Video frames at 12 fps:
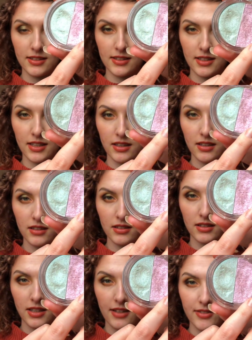like
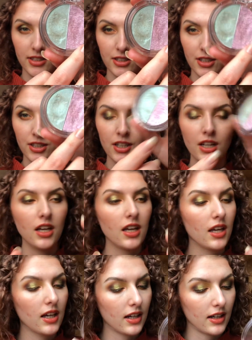lavender
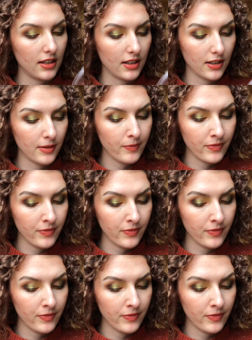color.